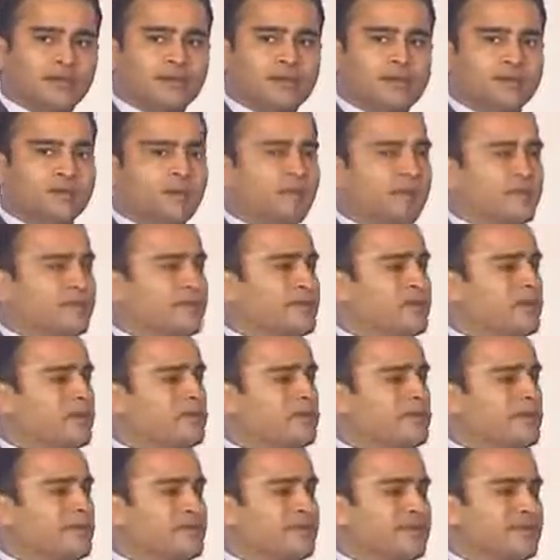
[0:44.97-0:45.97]

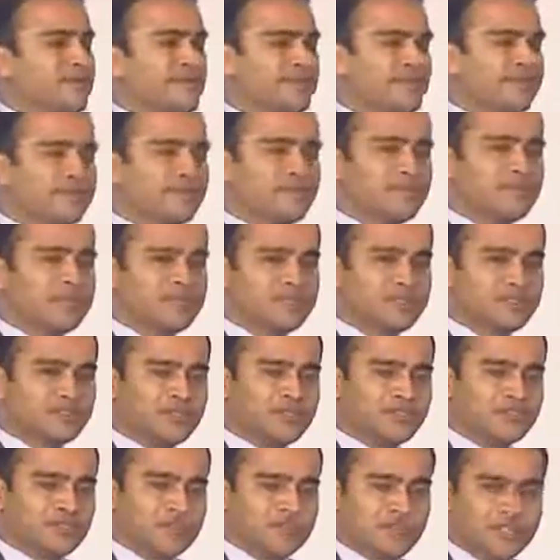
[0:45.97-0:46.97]
on their learning and development
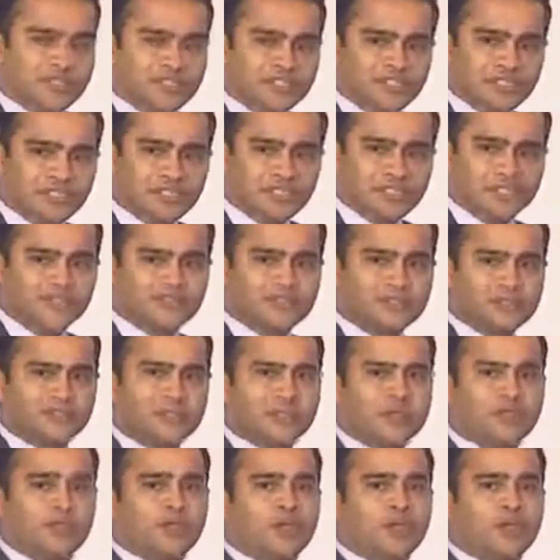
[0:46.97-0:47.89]
initiatives,